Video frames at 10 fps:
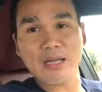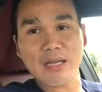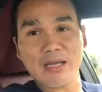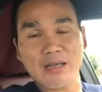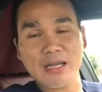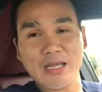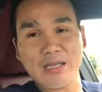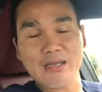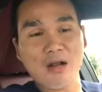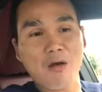And
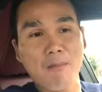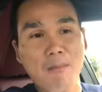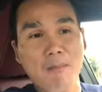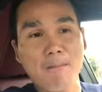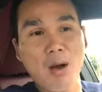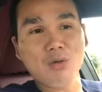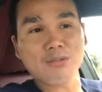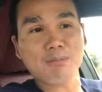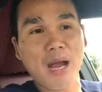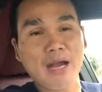
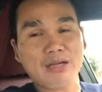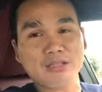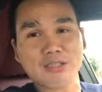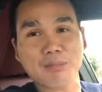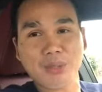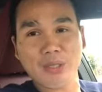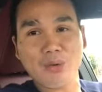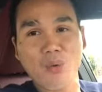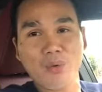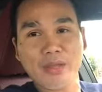most buyers is pretty
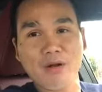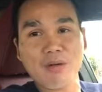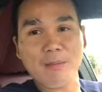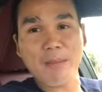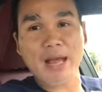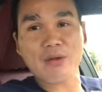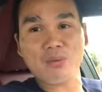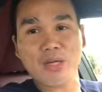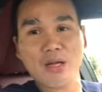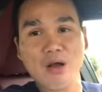cool. They don't come back and
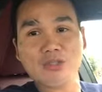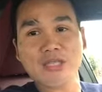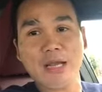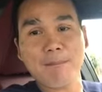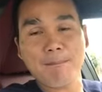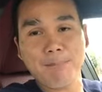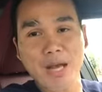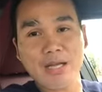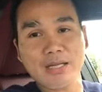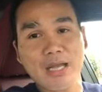renegotiate.
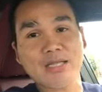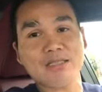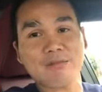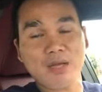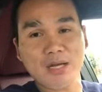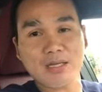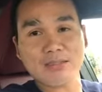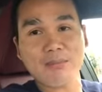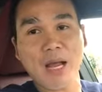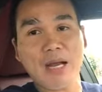But in case if there is
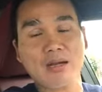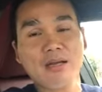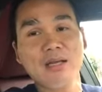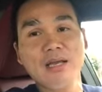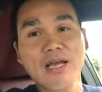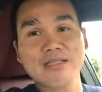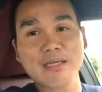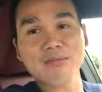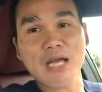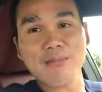a buyer, and
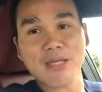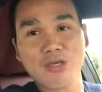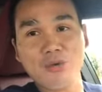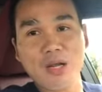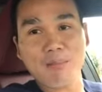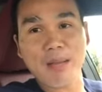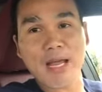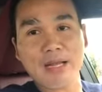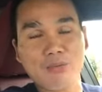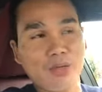sometimes they do come
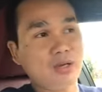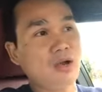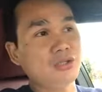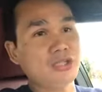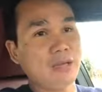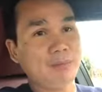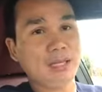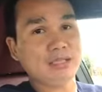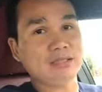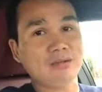back and renegotiate
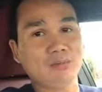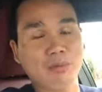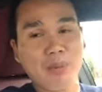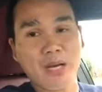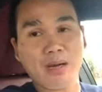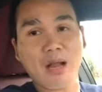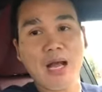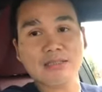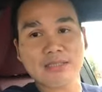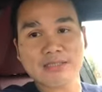because of the repair
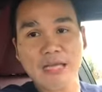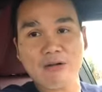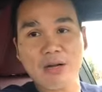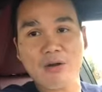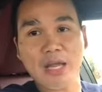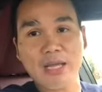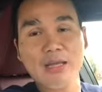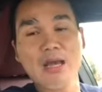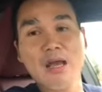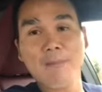costs, etc. Okay,
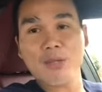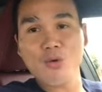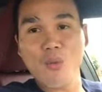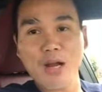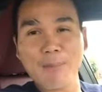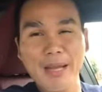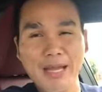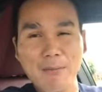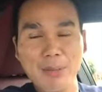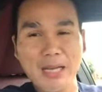but you want
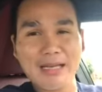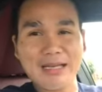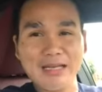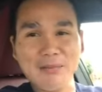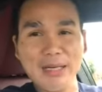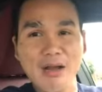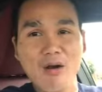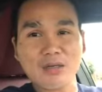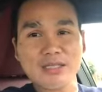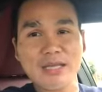to play a little bit
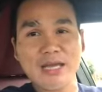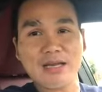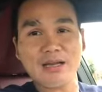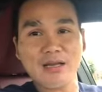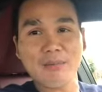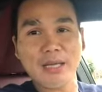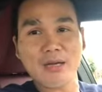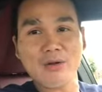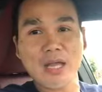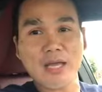hard to get, a little bit,
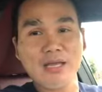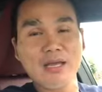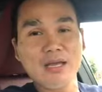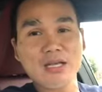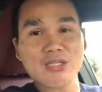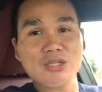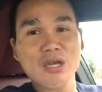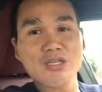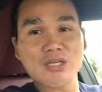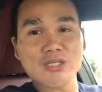okay? Because
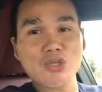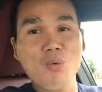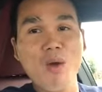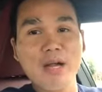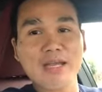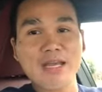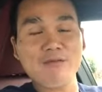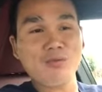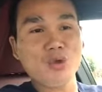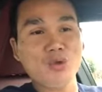you want to
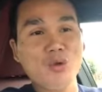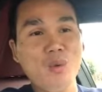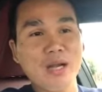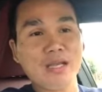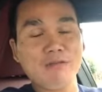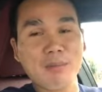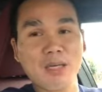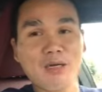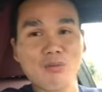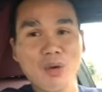give them a
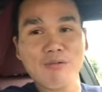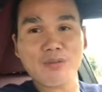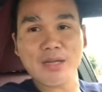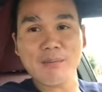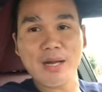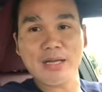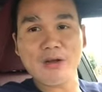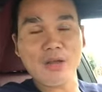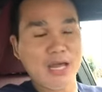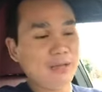little run for their money,
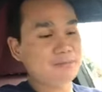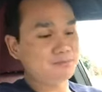okay?